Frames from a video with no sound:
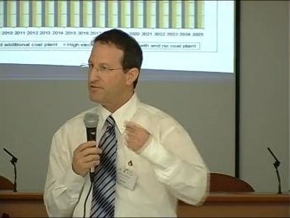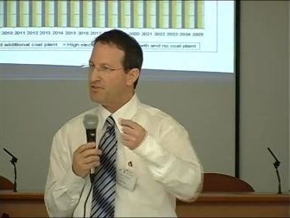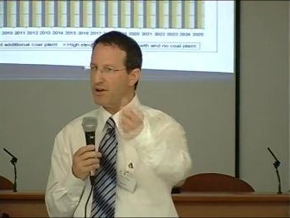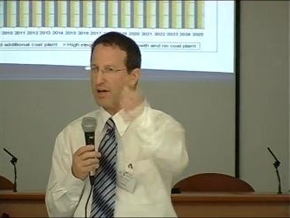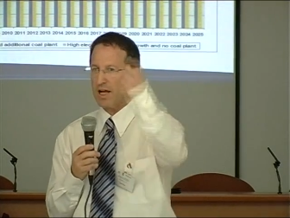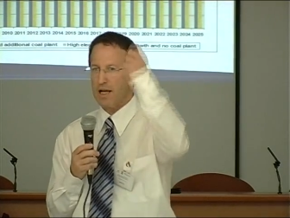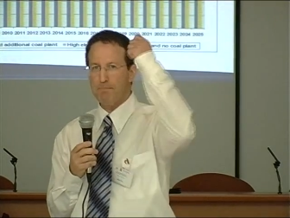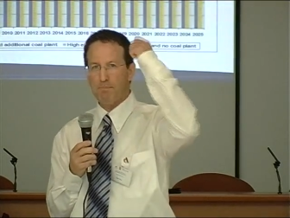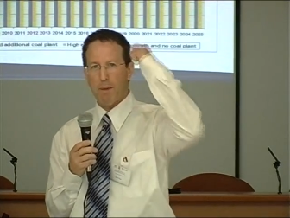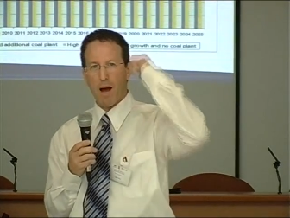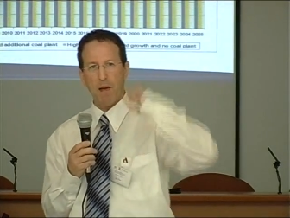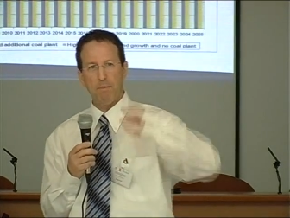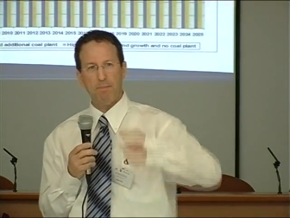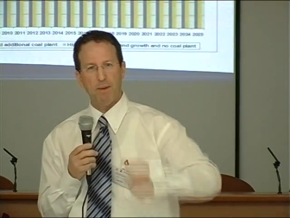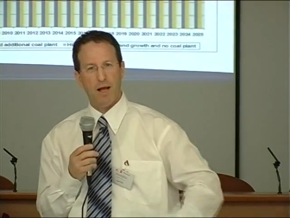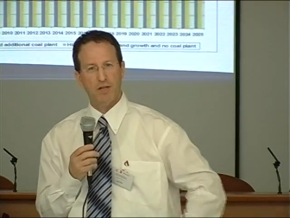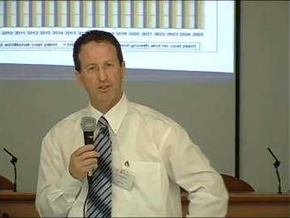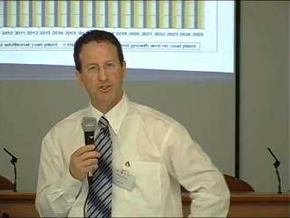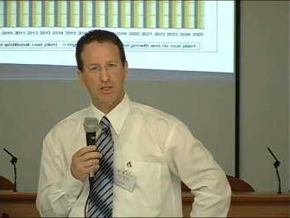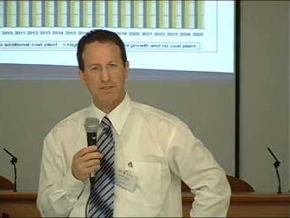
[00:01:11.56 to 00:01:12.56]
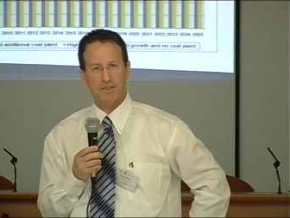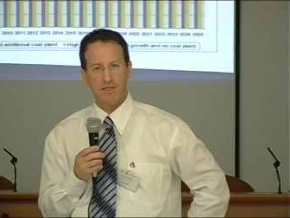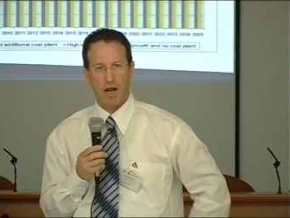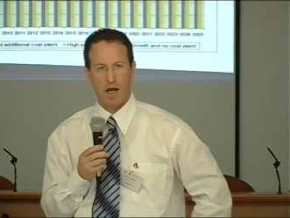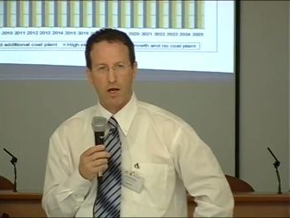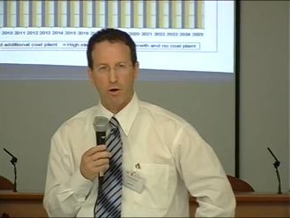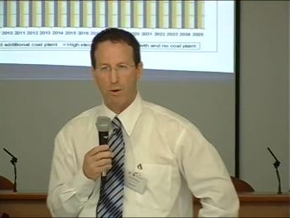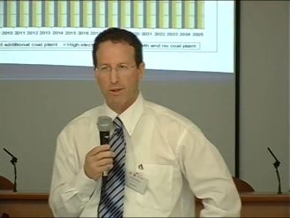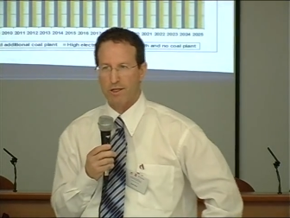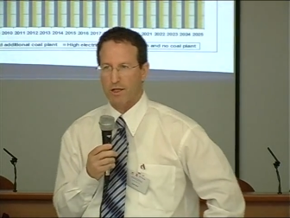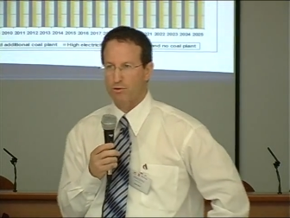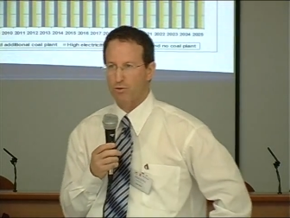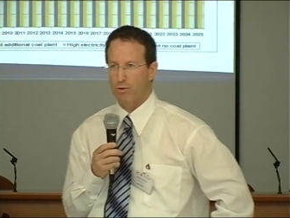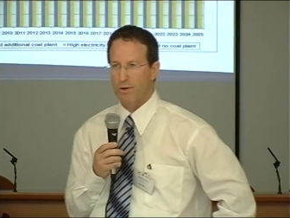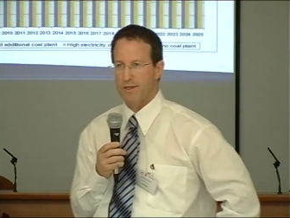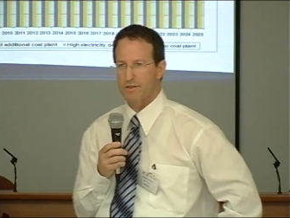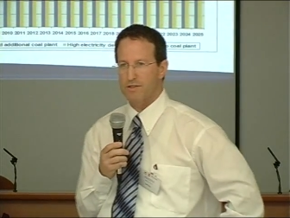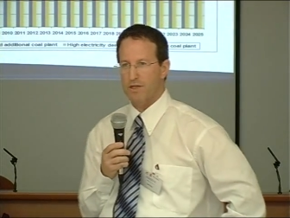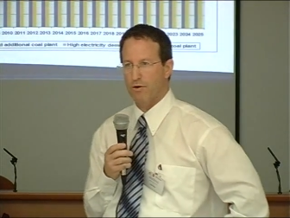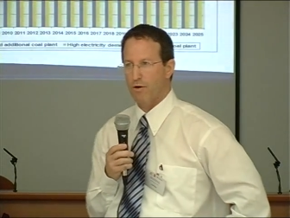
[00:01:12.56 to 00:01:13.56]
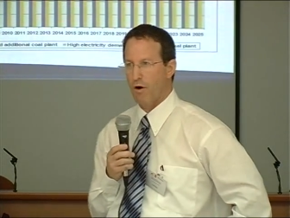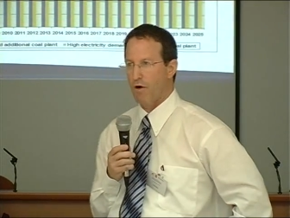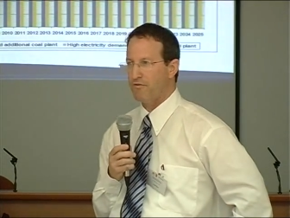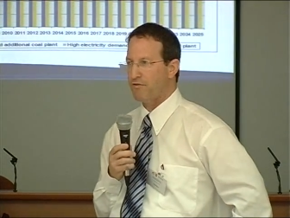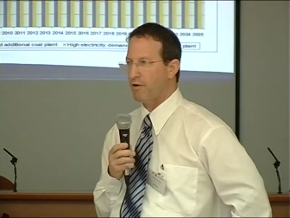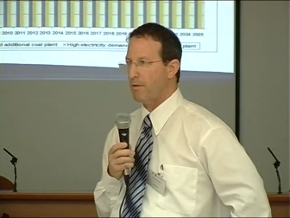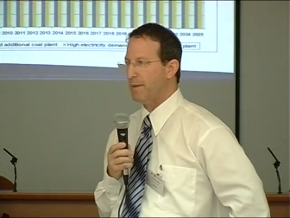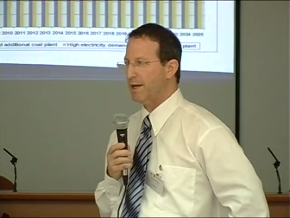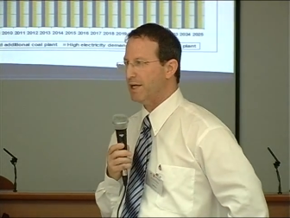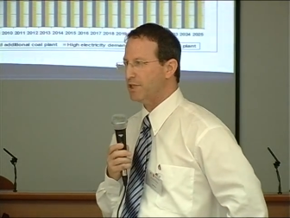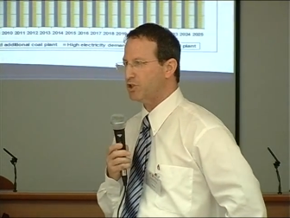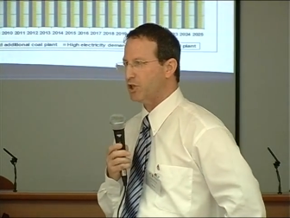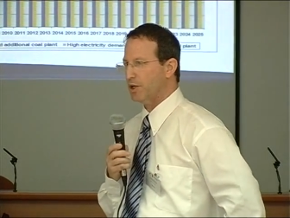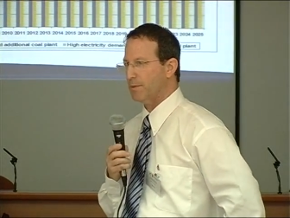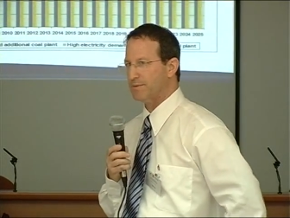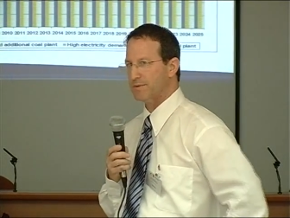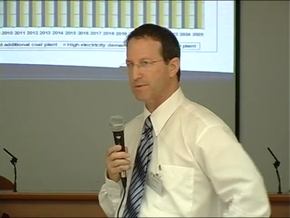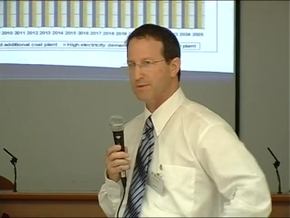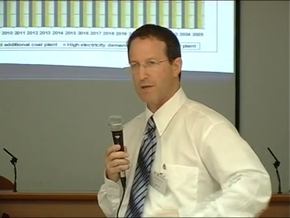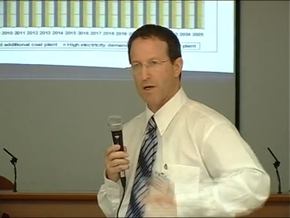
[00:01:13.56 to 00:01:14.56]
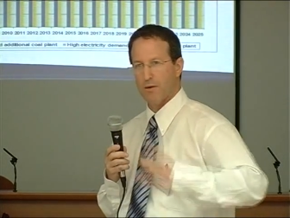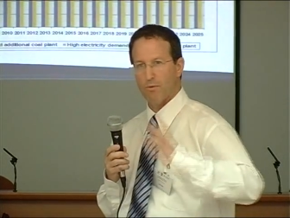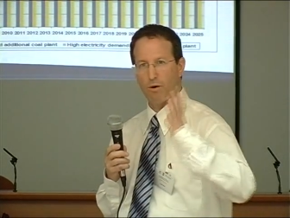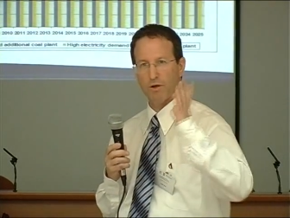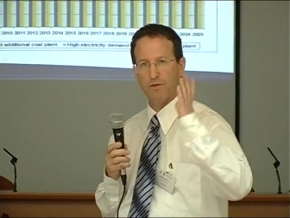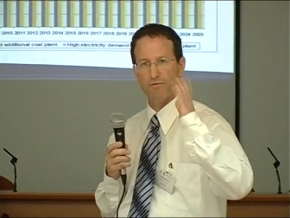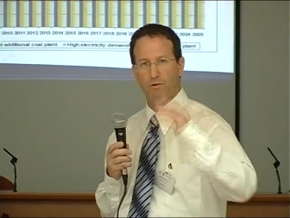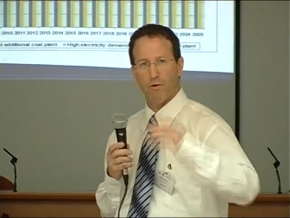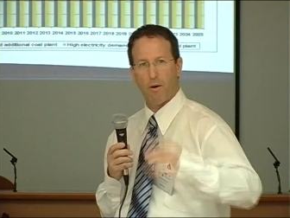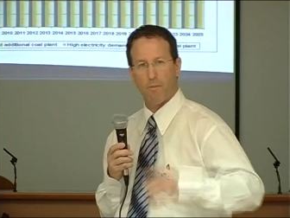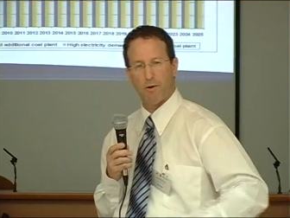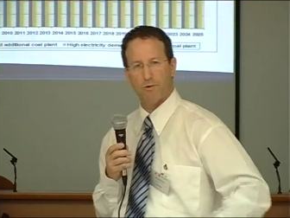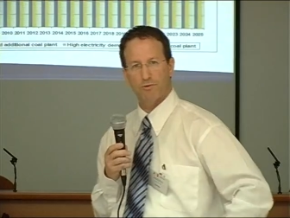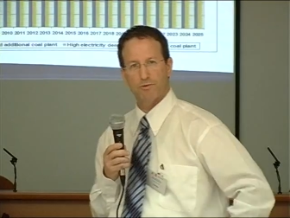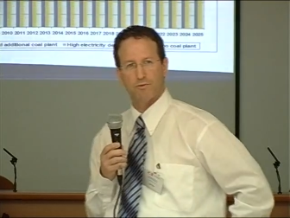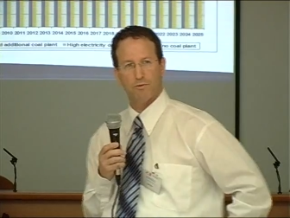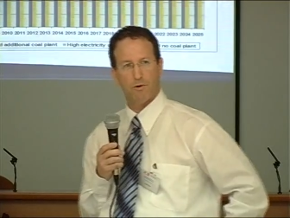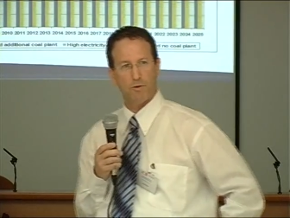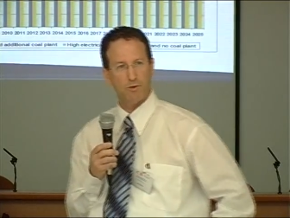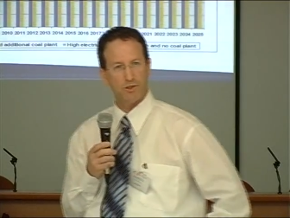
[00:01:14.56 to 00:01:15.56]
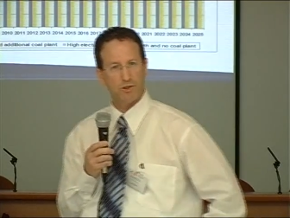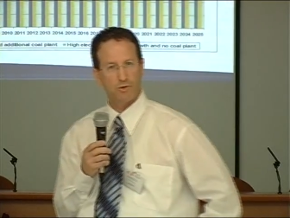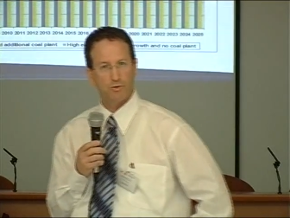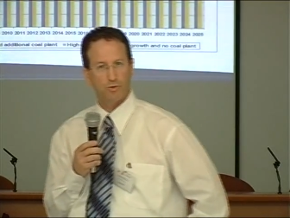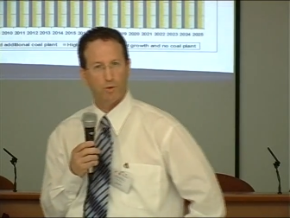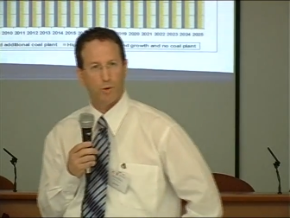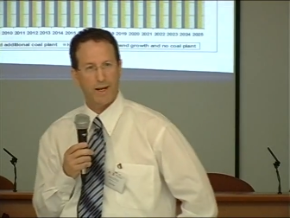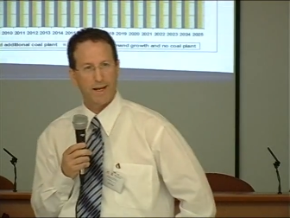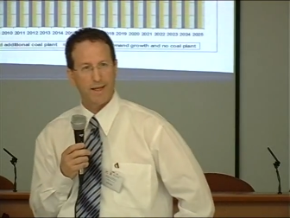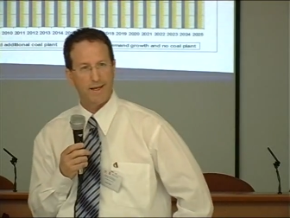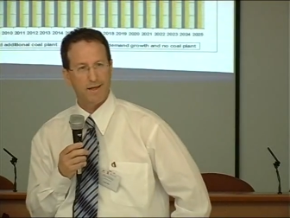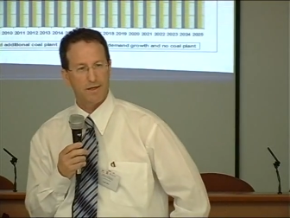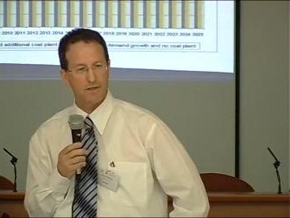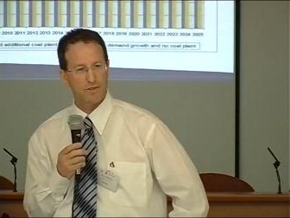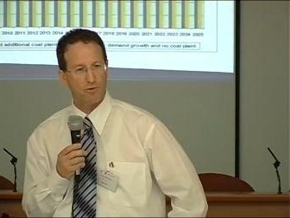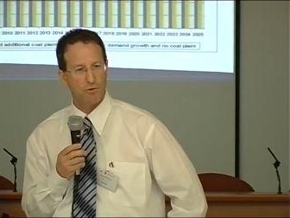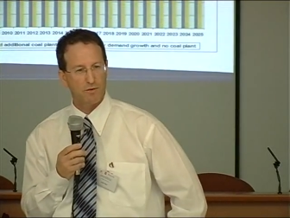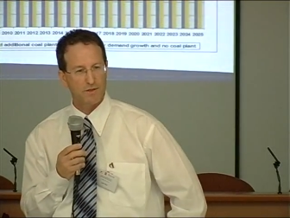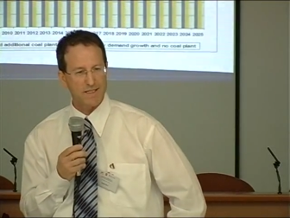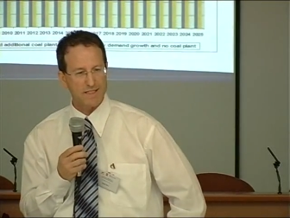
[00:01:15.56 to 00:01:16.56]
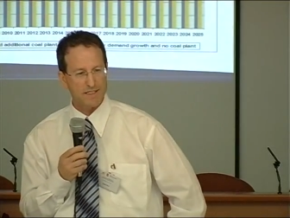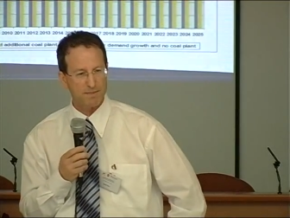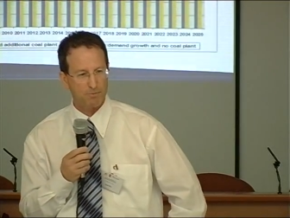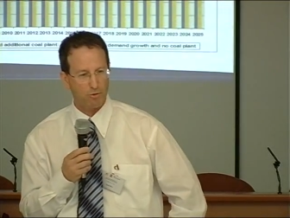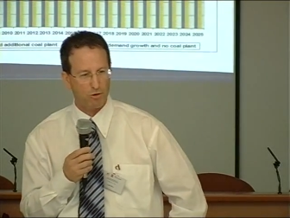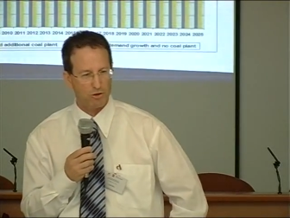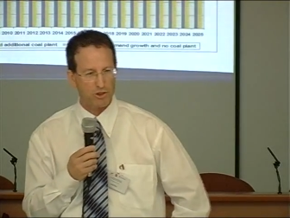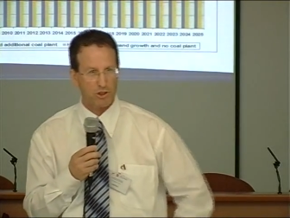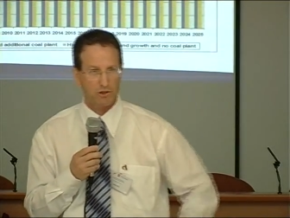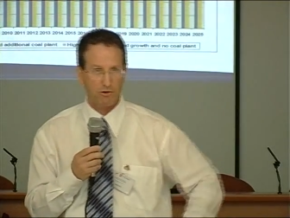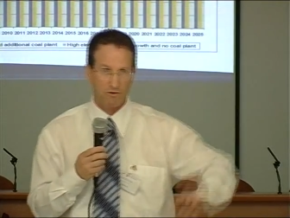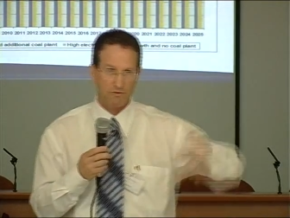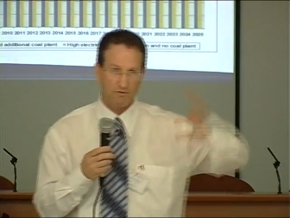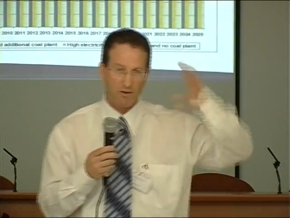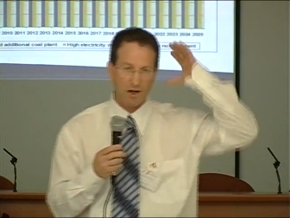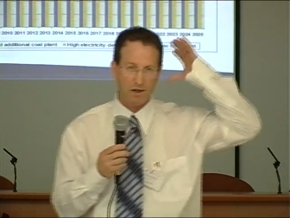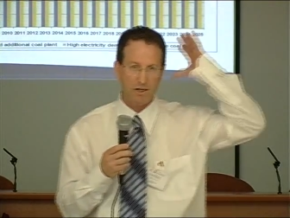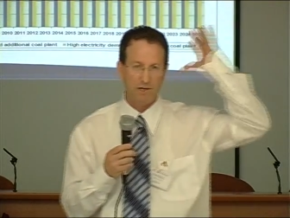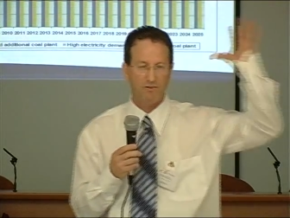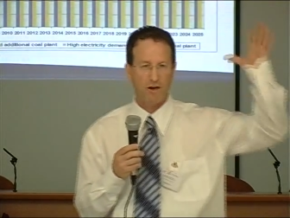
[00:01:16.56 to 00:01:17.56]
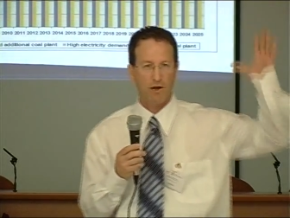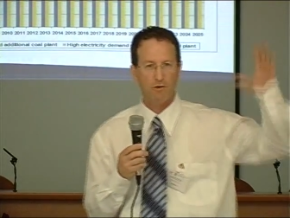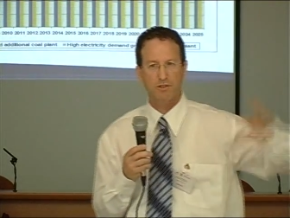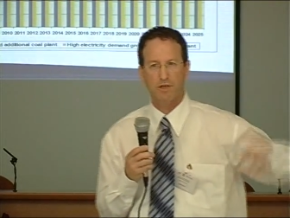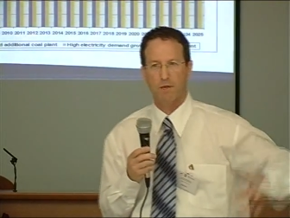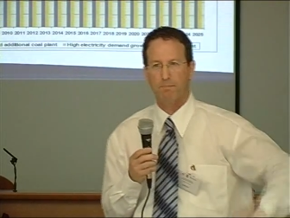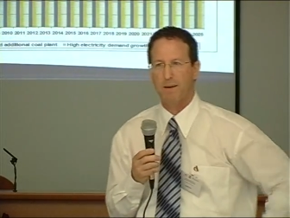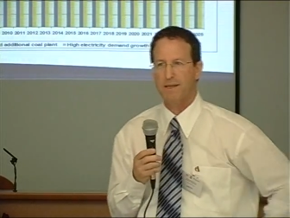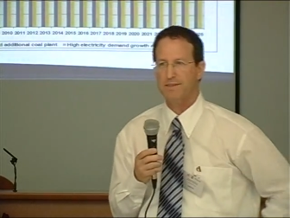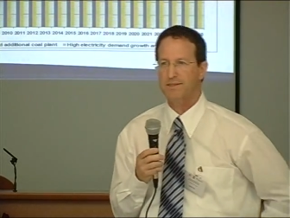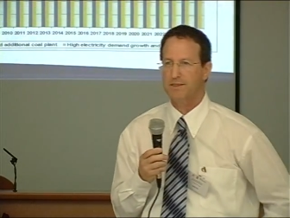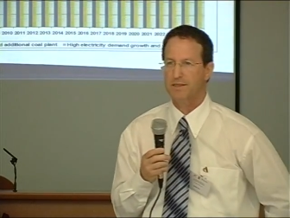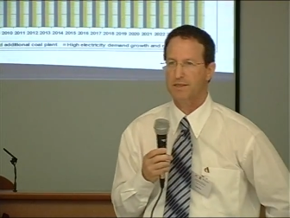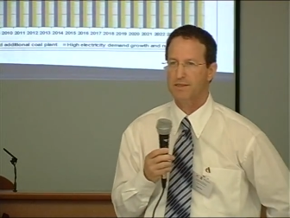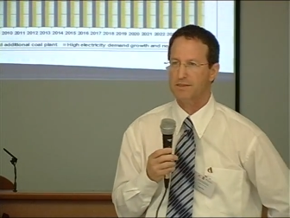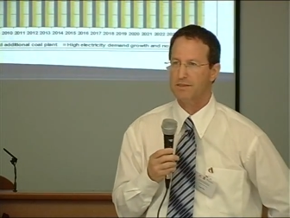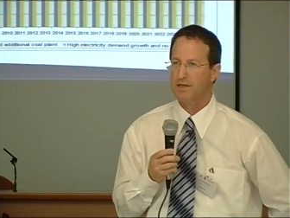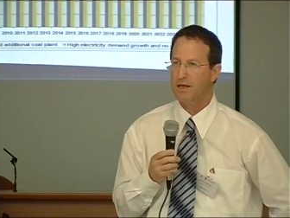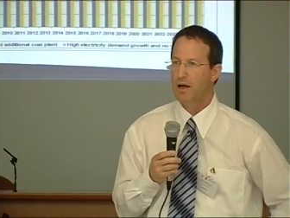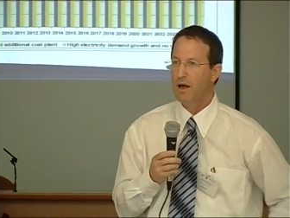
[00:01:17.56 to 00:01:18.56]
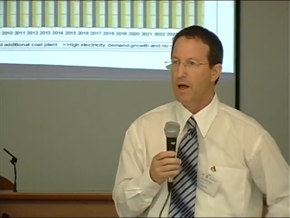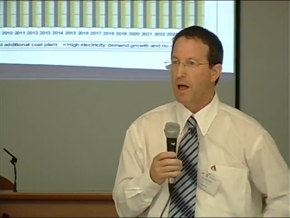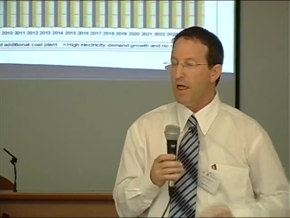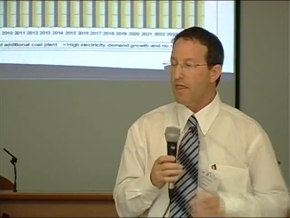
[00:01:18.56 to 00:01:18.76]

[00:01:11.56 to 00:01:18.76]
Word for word: Second pipeline, just inaugurated two years ago from Egypt. It worked for about almost 20 years on this project in various capacities.